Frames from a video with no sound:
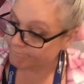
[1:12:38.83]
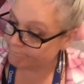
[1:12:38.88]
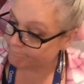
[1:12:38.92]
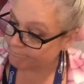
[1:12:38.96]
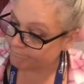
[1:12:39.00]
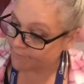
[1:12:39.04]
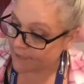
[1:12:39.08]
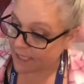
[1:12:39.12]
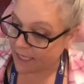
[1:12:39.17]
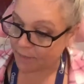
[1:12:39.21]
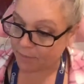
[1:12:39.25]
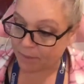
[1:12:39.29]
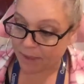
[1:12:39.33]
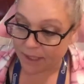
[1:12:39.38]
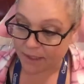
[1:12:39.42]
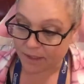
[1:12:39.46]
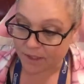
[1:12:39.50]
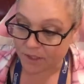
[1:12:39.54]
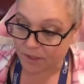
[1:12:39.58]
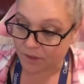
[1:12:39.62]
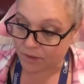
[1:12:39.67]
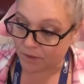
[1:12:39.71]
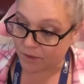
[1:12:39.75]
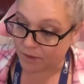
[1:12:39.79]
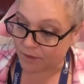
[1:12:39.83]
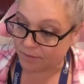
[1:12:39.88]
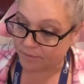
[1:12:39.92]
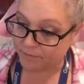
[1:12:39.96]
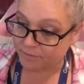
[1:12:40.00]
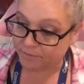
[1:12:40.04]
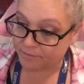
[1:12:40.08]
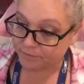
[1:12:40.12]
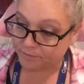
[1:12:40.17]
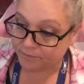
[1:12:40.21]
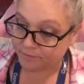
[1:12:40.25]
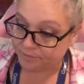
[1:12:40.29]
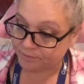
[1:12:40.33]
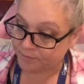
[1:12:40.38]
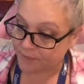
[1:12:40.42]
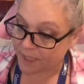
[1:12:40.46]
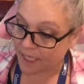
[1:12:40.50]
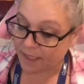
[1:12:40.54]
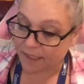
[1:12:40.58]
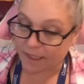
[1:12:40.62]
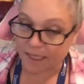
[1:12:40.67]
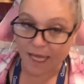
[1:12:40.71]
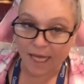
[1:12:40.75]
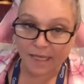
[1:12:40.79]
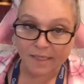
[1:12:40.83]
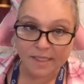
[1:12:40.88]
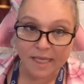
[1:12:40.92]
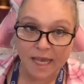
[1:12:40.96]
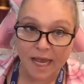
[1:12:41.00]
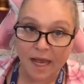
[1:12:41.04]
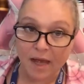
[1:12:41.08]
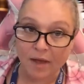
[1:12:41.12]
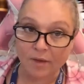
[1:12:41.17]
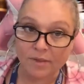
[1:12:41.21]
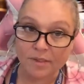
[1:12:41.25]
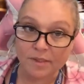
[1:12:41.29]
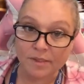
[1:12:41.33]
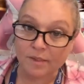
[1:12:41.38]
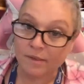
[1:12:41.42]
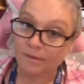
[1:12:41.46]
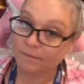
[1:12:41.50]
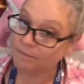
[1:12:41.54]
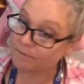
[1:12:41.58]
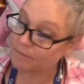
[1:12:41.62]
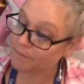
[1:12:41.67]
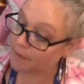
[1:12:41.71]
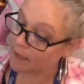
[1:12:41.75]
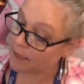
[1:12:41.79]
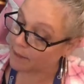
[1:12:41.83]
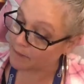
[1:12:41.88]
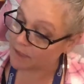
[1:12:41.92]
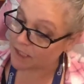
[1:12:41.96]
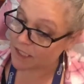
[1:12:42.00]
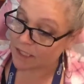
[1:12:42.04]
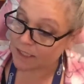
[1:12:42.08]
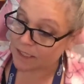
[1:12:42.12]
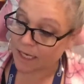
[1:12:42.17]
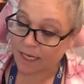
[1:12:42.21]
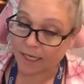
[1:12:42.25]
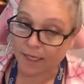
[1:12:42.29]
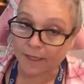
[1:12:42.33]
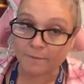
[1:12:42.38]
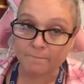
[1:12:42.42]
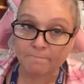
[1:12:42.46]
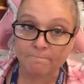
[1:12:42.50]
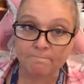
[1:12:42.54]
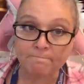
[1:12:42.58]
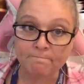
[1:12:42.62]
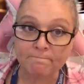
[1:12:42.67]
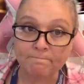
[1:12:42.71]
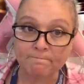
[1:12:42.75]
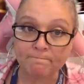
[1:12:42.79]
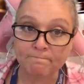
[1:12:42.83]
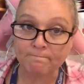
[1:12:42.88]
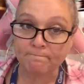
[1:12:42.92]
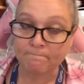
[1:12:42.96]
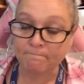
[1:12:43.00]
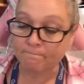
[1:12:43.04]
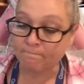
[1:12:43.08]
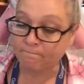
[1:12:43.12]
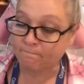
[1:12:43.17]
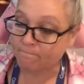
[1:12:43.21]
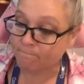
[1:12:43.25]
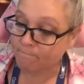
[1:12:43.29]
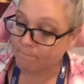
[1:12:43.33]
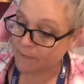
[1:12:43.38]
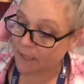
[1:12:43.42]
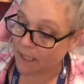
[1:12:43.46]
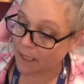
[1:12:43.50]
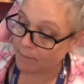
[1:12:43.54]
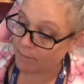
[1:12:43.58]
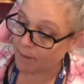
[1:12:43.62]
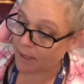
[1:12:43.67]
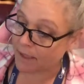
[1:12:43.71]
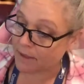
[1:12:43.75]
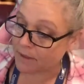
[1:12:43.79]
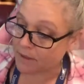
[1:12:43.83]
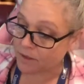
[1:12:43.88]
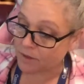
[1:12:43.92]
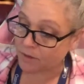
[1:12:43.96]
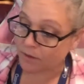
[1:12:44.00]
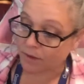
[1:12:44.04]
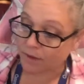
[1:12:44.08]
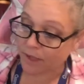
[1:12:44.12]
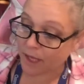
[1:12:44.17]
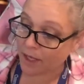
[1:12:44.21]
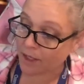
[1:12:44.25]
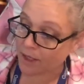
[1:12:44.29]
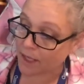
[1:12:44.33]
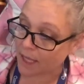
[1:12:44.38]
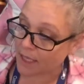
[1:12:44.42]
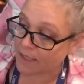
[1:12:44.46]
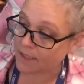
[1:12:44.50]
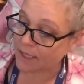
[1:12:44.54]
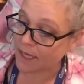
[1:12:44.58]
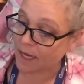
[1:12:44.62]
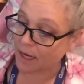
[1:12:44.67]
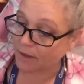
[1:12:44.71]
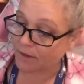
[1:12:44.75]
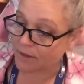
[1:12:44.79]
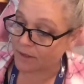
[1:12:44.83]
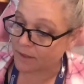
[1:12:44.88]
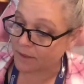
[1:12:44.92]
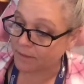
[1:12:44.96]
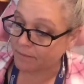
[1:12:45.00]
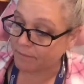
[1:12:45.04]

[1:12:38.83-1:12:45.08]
that pedestal, that glass house, I'm just saying, that pedestal in that glass house.